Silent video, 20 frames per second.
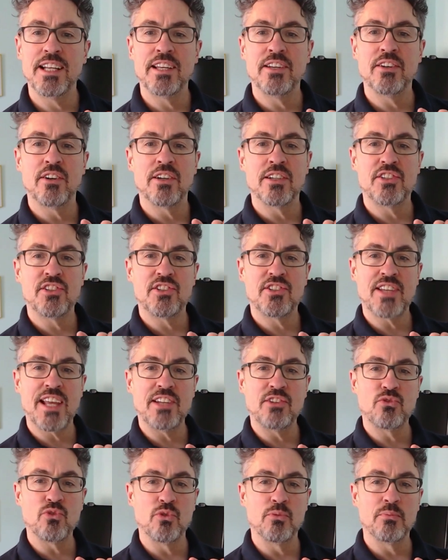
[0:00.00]
nice
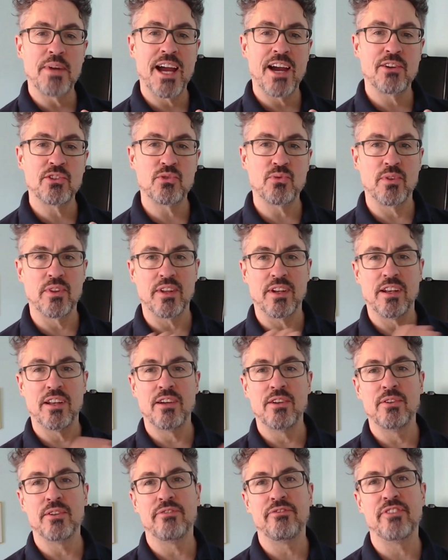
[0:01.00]
central mouse with a
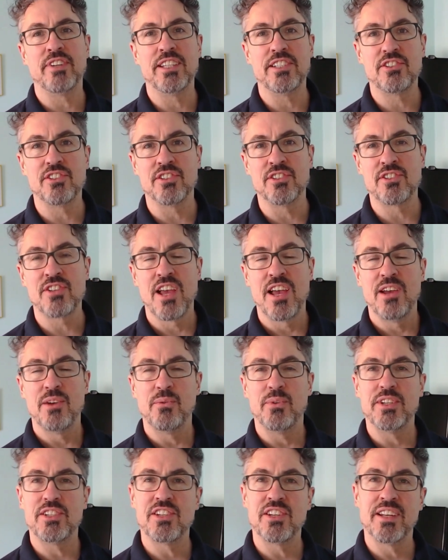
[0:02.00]
load of features
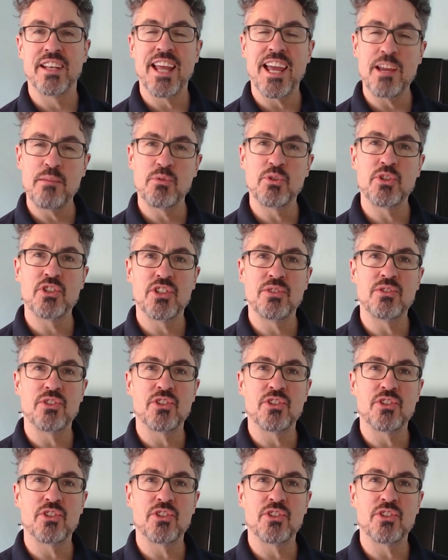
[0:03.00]
which enables you to